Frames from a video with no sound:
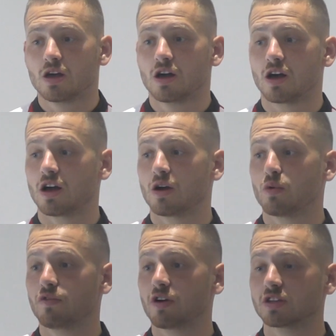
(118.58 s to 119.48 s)

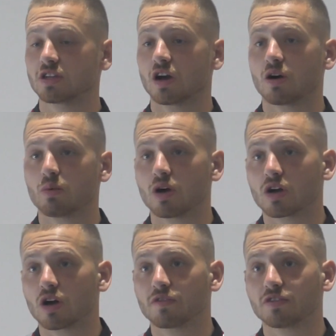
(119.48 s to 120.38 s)
Well, firstly, I
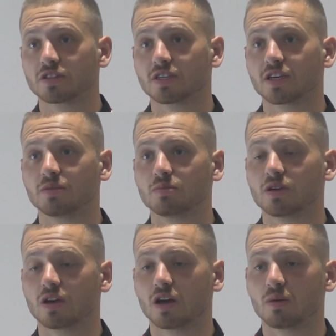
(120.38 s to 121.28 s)
work hard for the
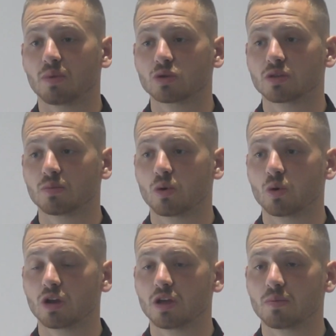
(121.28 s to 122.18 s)
team, most
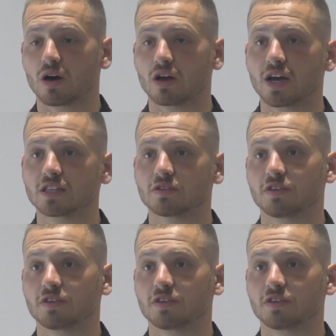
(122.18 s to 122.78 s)
importantly, but I like to